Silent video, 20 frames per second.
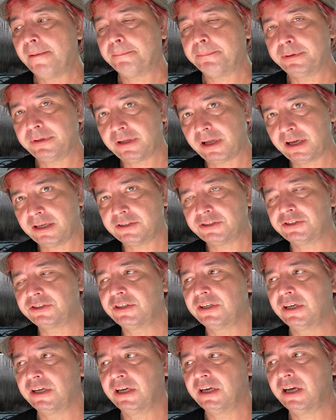
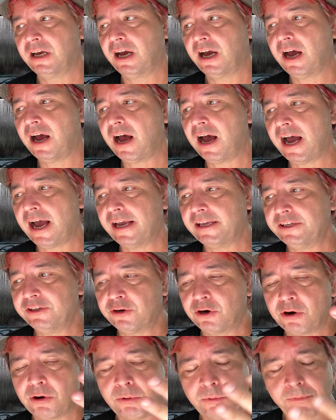Plus,
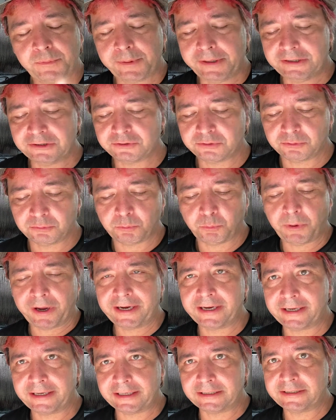you're always
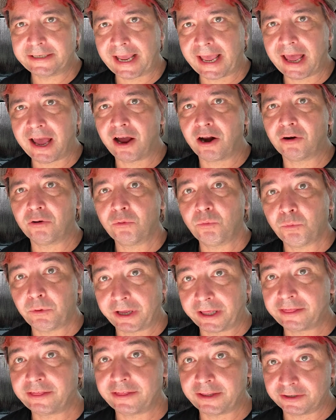weighting it down
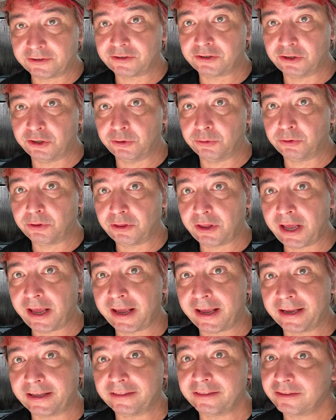with this new
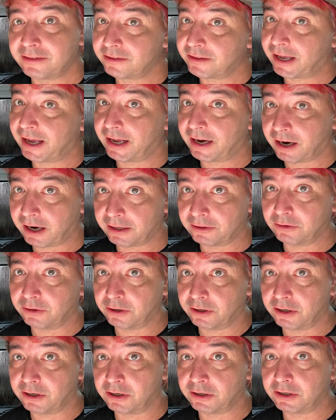thing that I
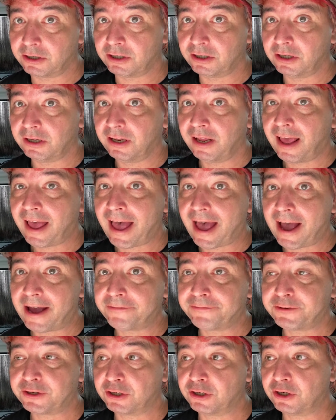learned
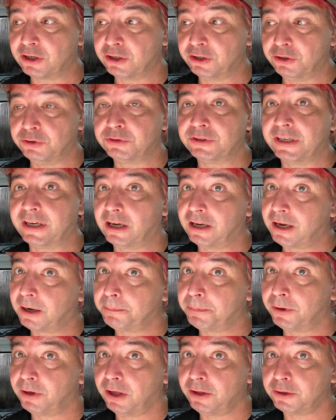after using a
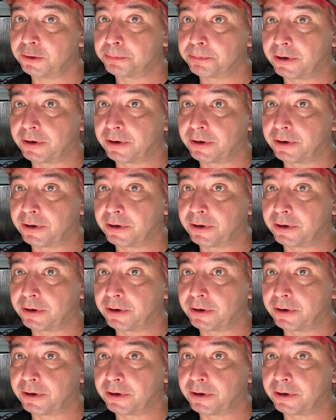couple other